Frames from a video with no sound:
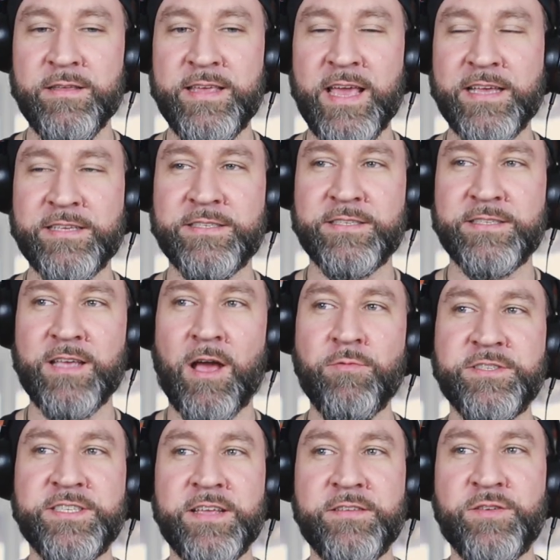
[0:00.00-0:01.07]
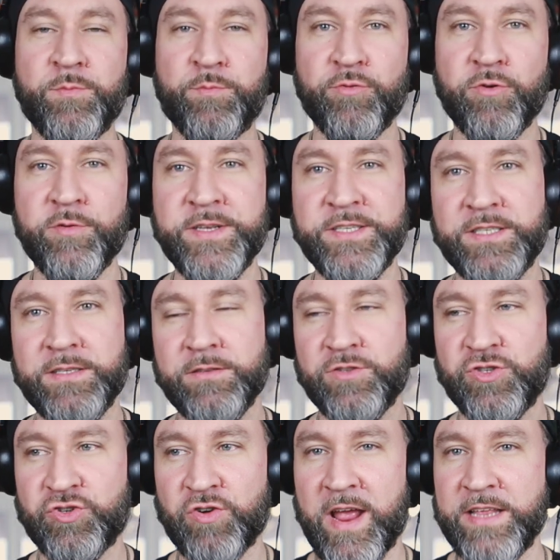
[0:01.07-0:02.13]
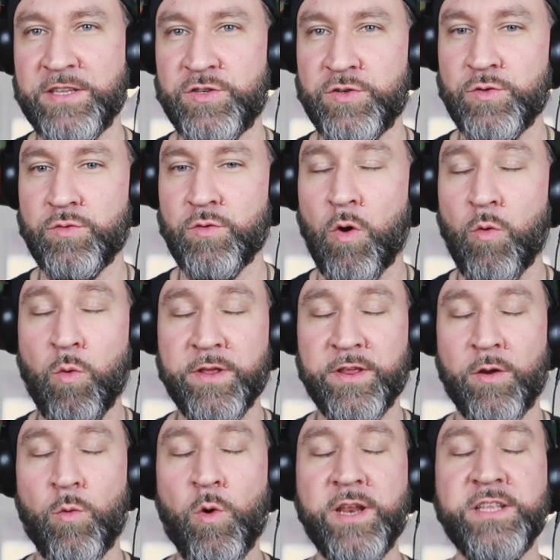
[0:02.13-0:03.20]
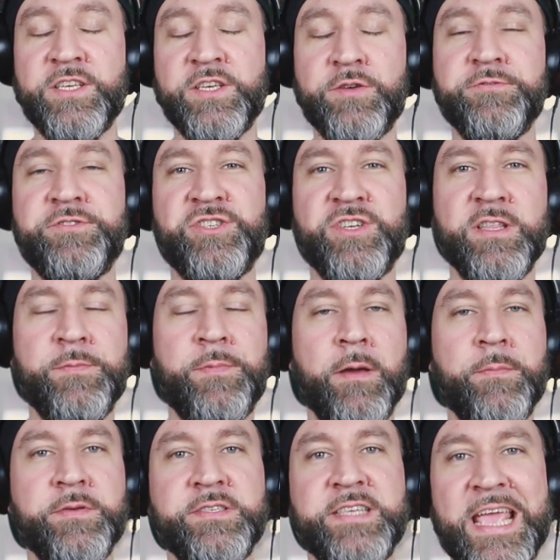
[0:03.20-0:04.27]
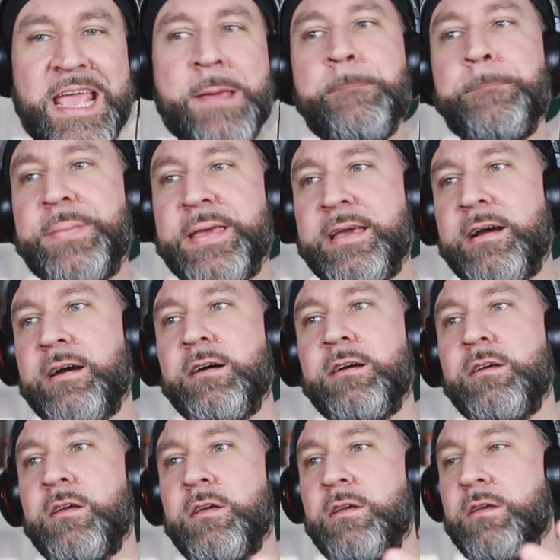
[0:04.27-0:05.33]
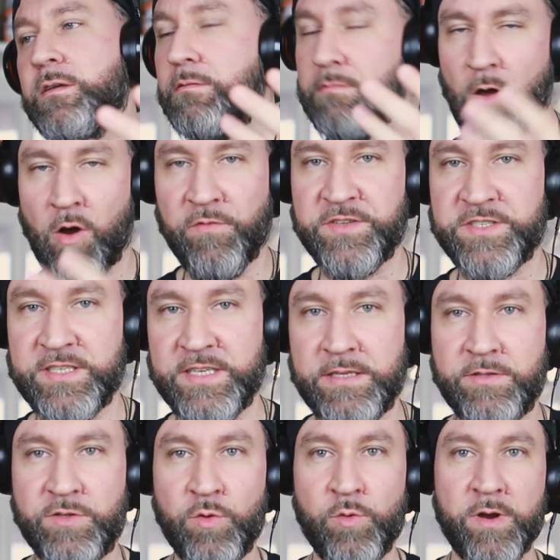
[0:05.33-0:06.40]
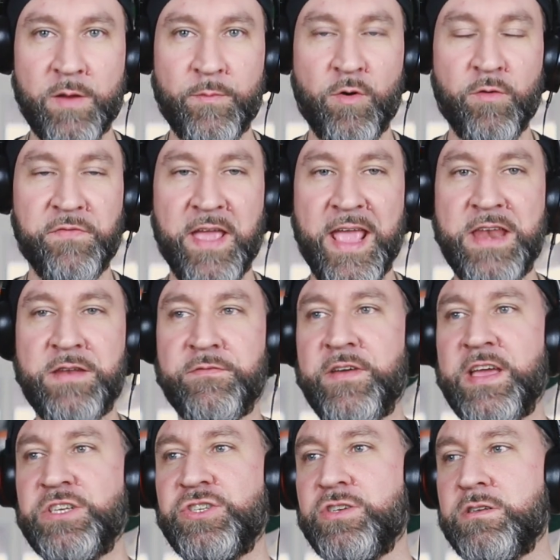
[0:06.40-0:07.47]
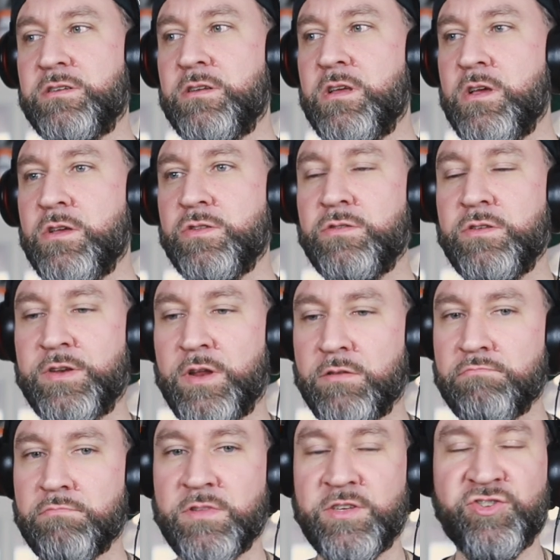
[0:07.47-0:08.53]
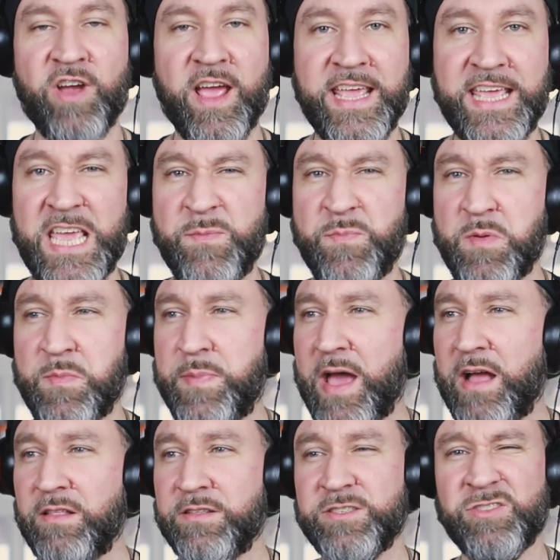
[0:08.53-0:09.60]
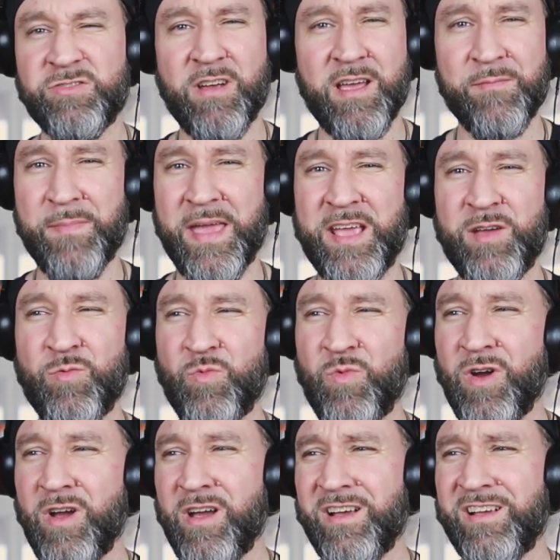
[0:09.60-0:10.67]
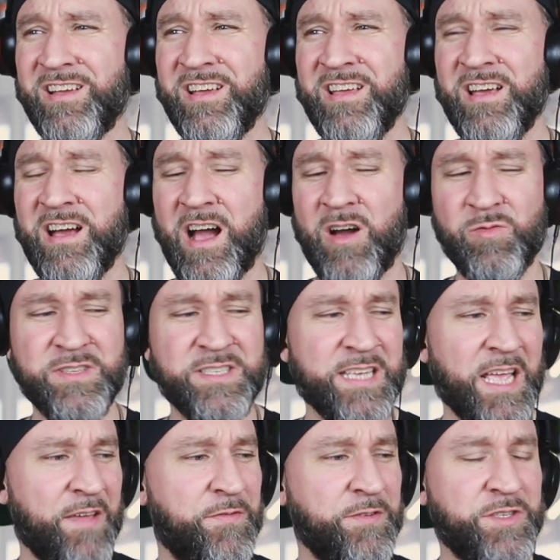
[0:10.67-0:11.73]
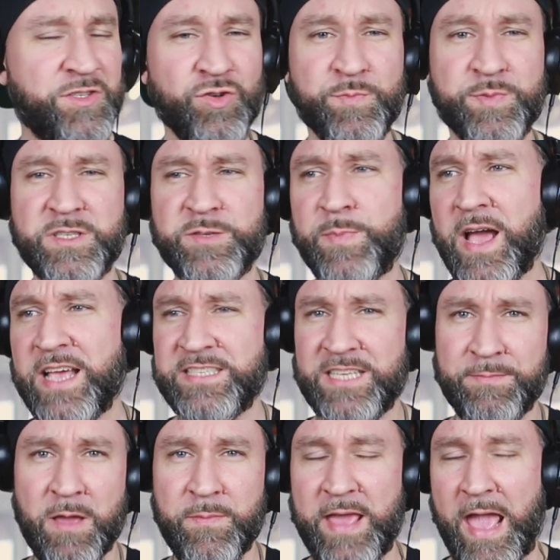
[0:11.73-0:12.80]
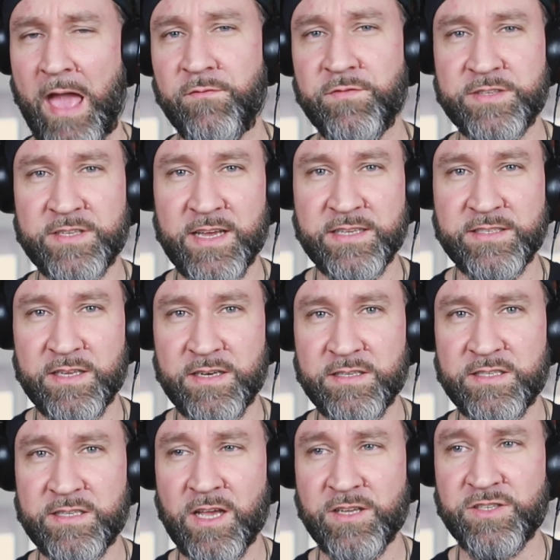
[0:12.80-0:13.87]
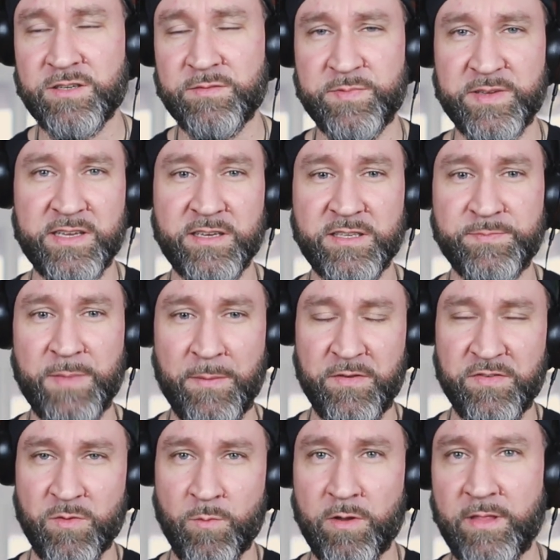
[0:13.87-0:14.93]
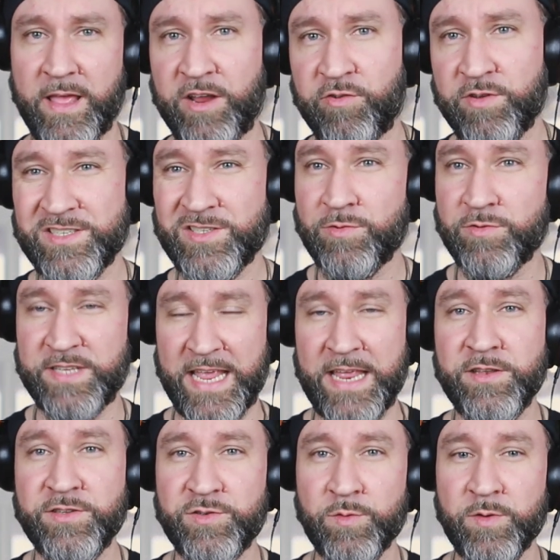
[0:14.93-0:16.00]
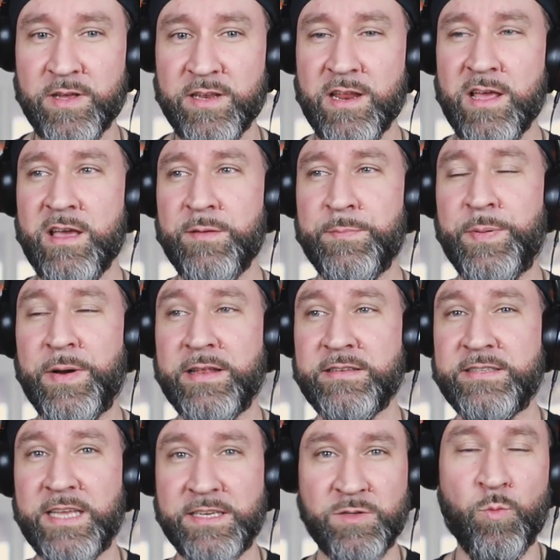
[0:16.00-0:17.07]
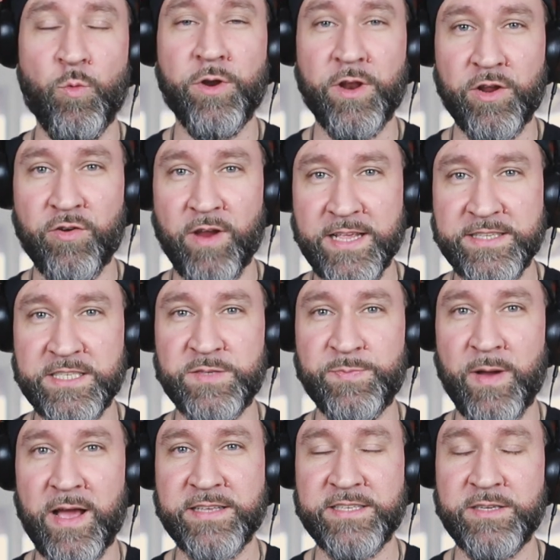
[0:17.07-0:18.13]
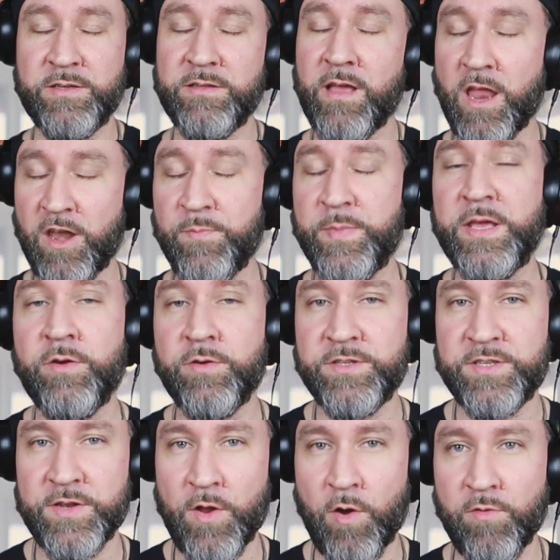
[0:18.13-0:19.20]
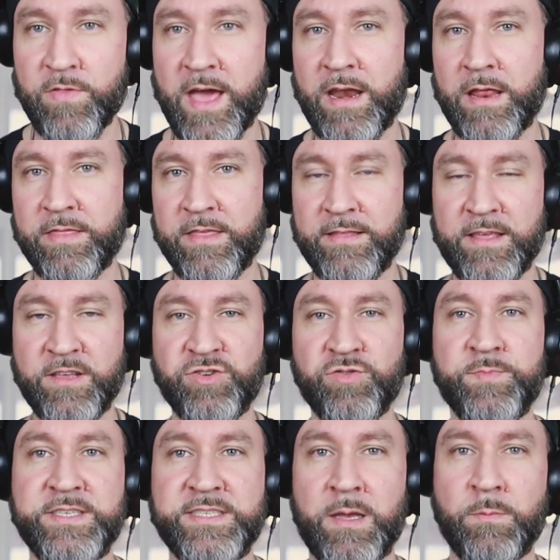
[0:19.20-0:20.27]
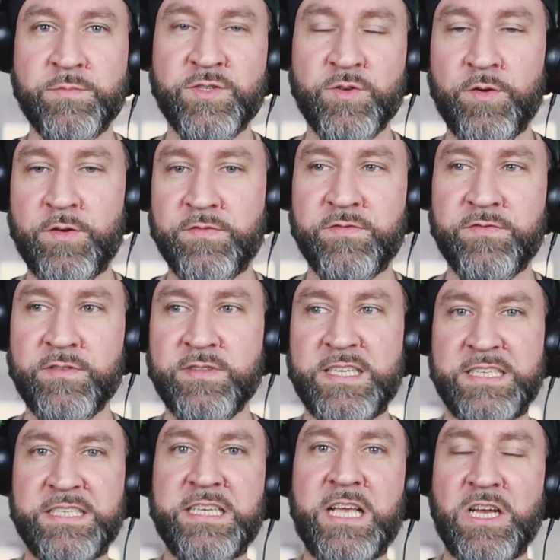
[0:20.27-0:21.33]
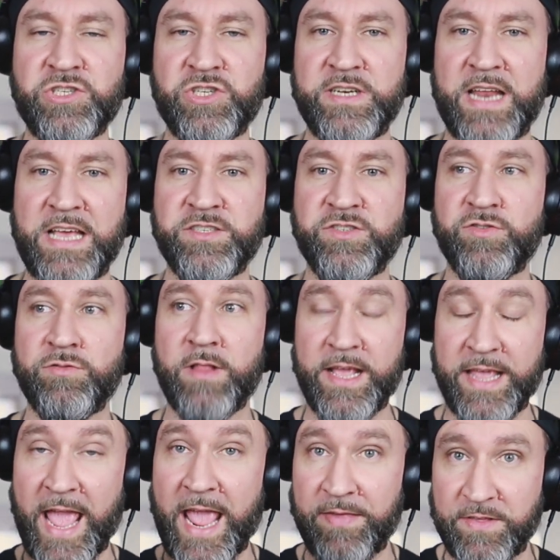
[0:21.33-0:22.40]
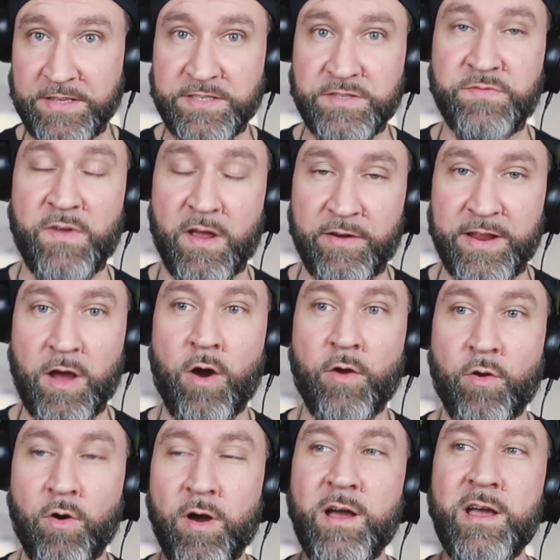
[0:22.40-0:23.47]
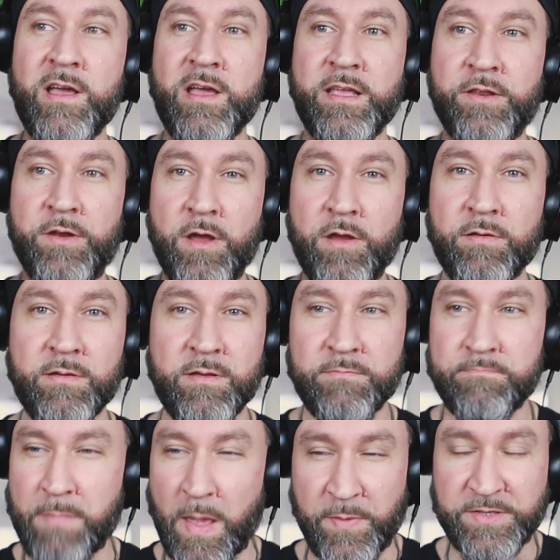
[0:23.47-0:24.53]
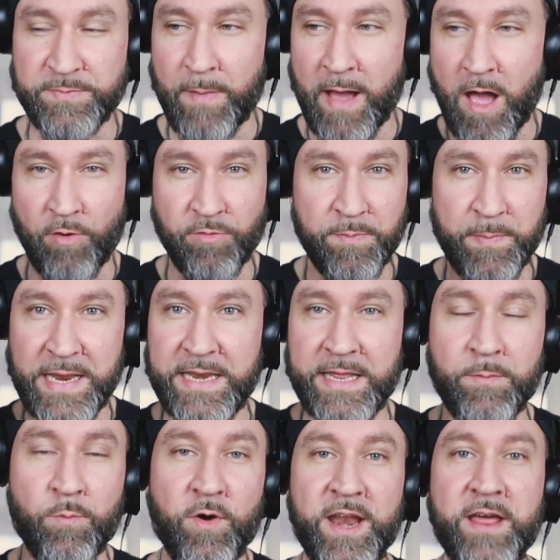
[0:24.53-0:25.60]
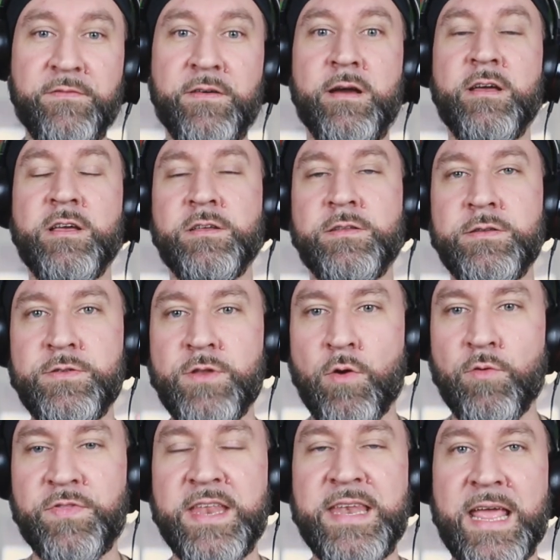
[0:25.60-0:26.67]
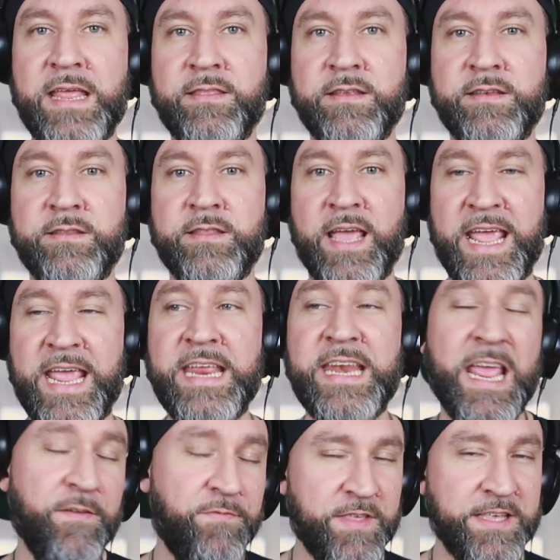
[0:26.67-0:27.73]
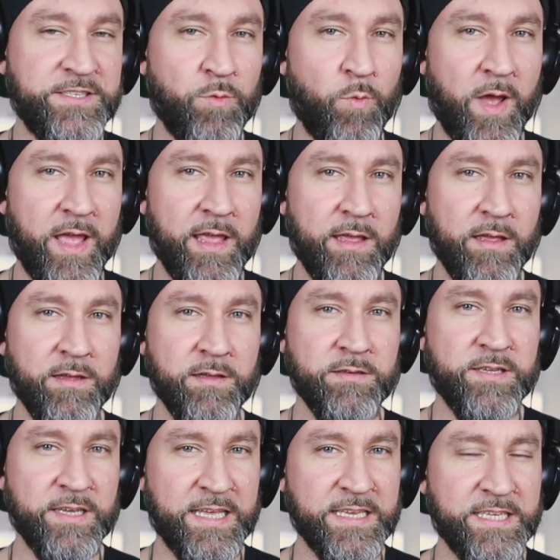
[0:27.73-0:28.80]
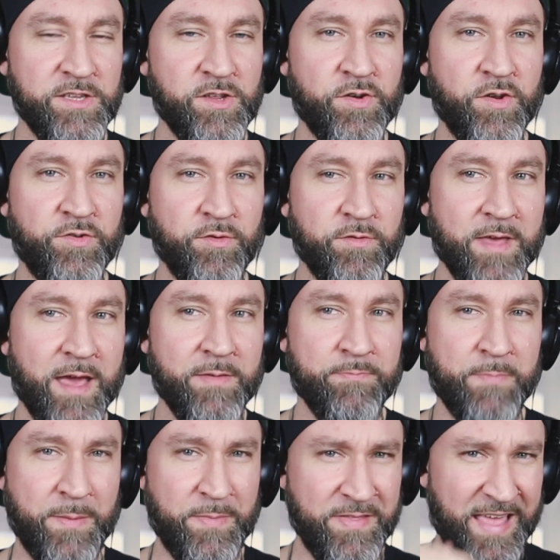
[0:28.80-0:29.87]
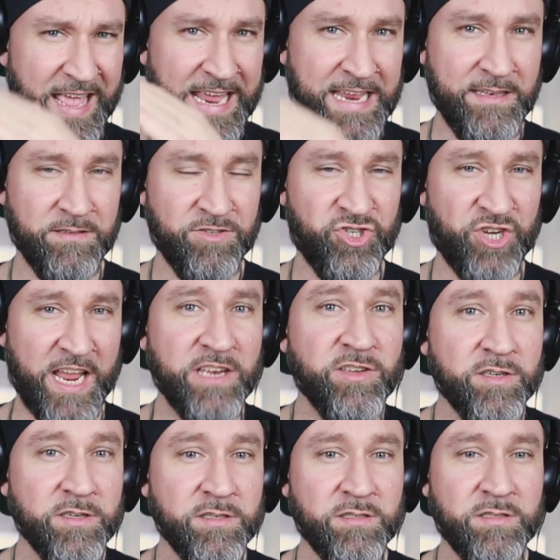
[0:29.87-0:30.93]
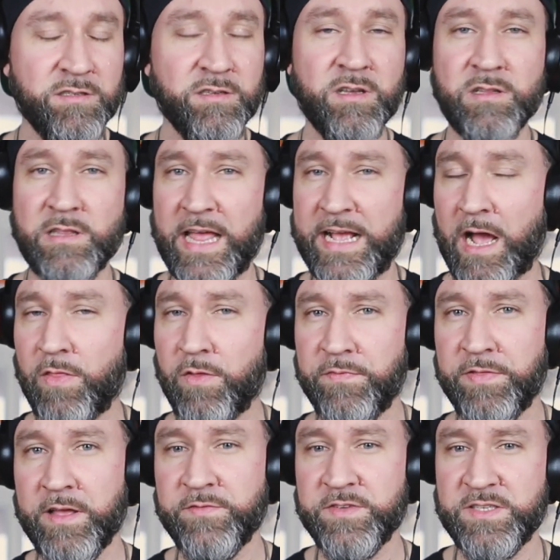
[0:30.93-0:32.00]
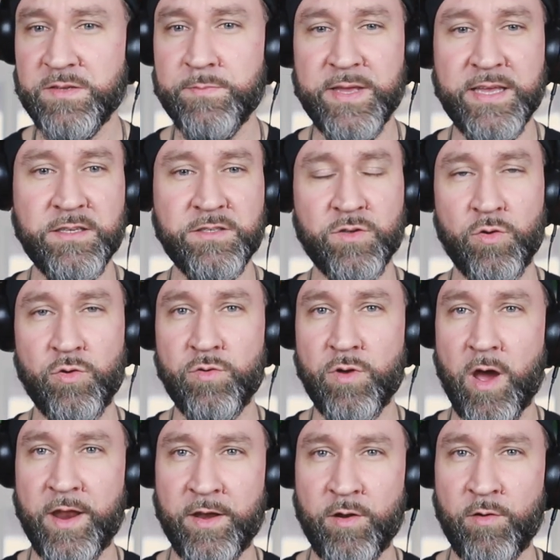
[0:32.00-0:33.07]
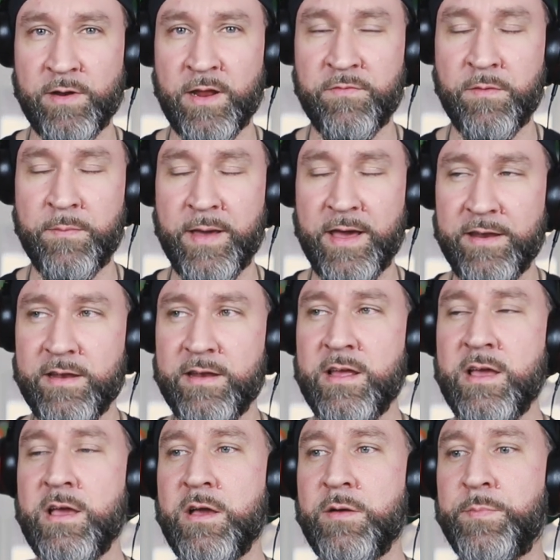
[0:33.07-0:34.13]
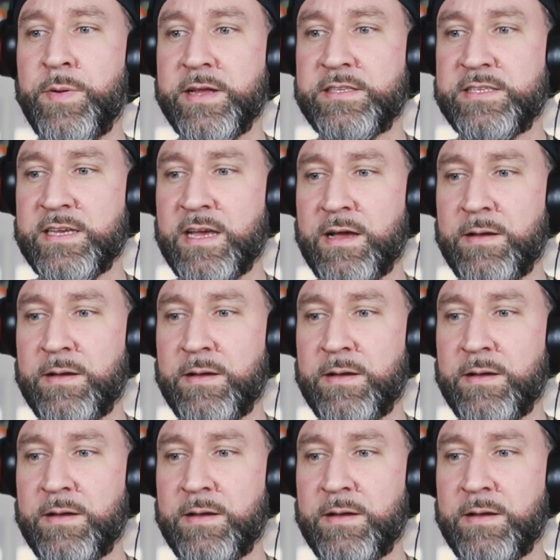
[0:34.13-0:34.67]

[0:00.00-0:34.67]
Yes, I would say to breweries trying to, or wanting to use chili peppers in beer, obviously do it. I'm all for innovation. Try and keep it balanced. Try and make it work. I would say if it's super spicy, maybe advertise it as such, because maybe someone like Chris who's into it but doesn't want it crazy spicy, it'd be good to know that. I think there should be some sort of discussion as to like, hey, this is very hot, or maybe it's mild, medium, whatever. Note the heat, if there's a way to continue to do that. Maybe the heat changes like other flavors in beer, so I don't know enough about it, but